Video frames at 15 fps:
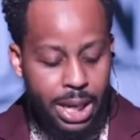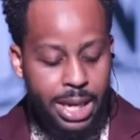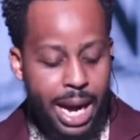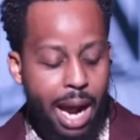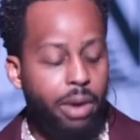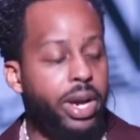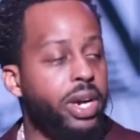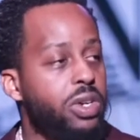
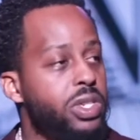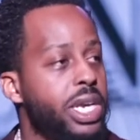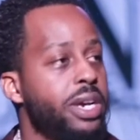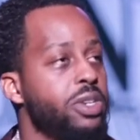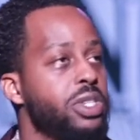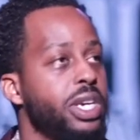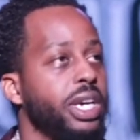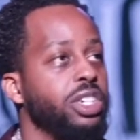Now, here's,
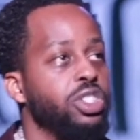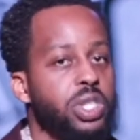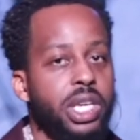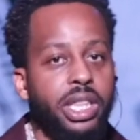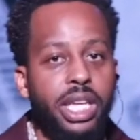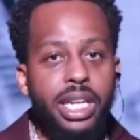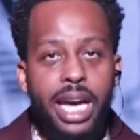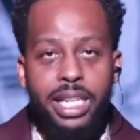here's the
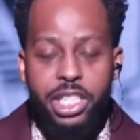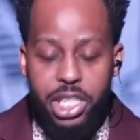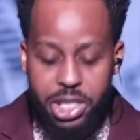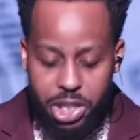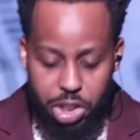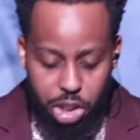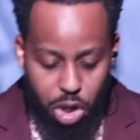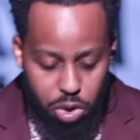interesting thing that
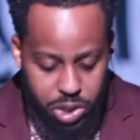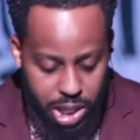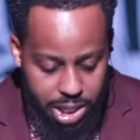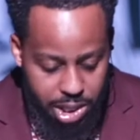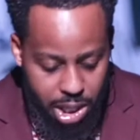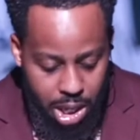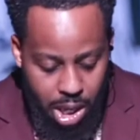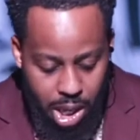Jesus shows
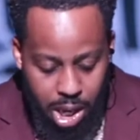us